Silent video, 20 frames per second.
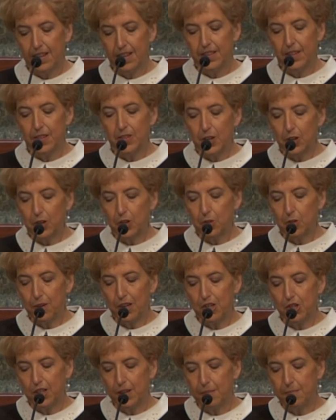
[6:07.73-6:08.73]
The third
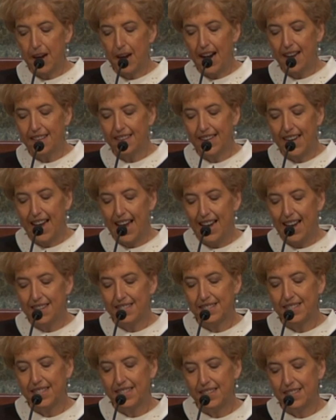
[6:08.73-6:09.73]
question Pilate
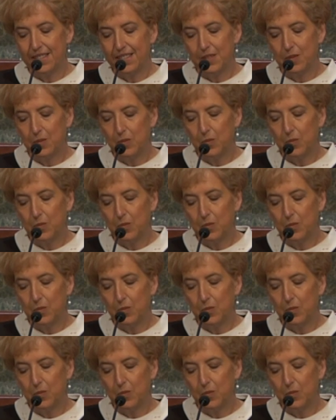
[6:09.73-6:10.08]
asked is,